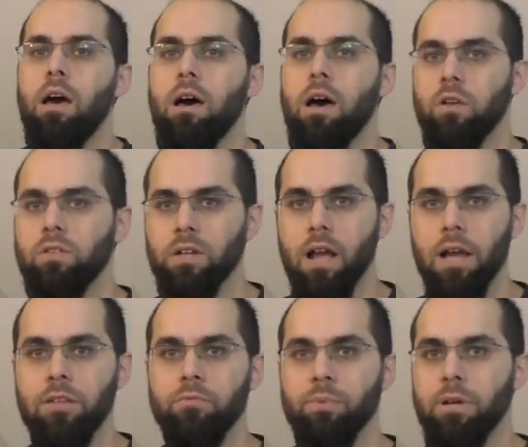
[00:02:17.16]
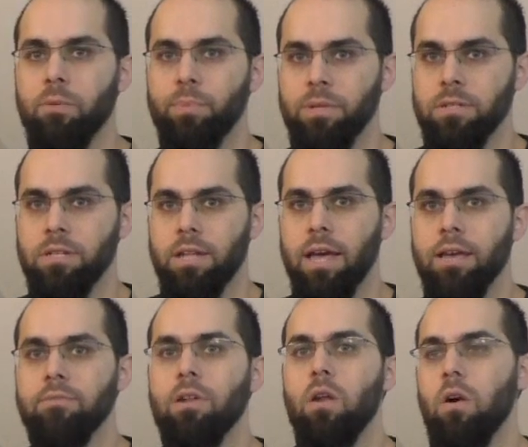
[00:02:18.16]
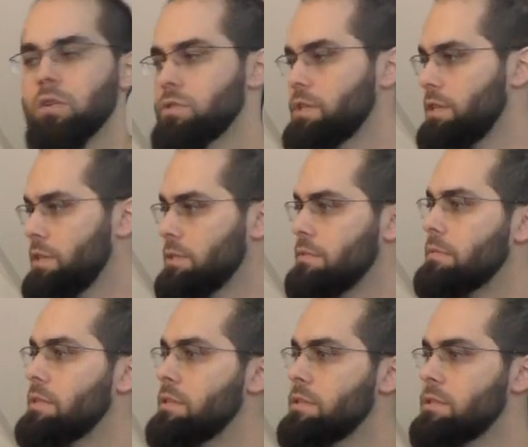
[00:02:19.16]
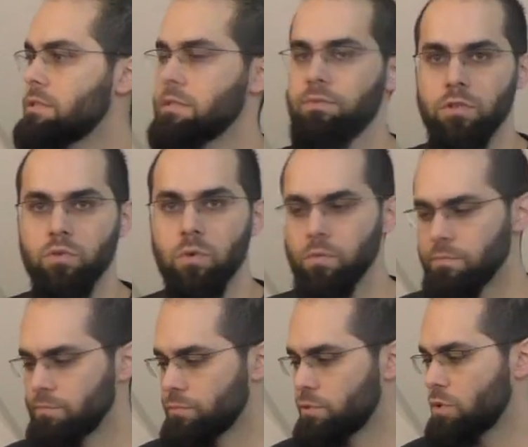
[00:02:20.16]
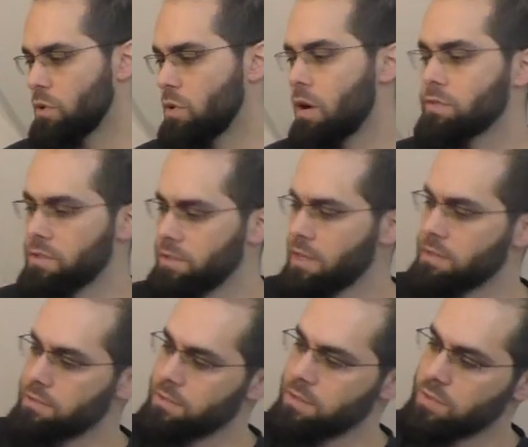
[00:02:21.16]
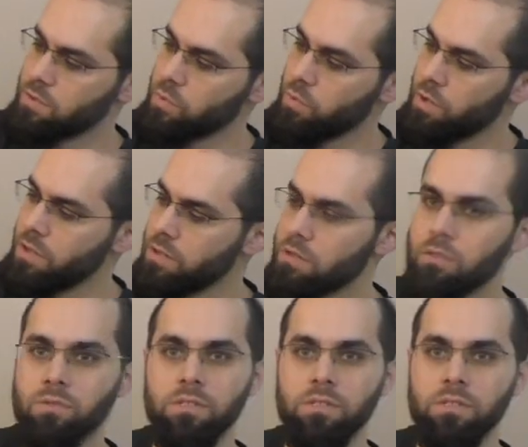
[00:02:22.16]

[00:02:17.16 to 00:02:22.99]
Another kind of upgrade that I have a lot here is visual. So obviously there's this screw here on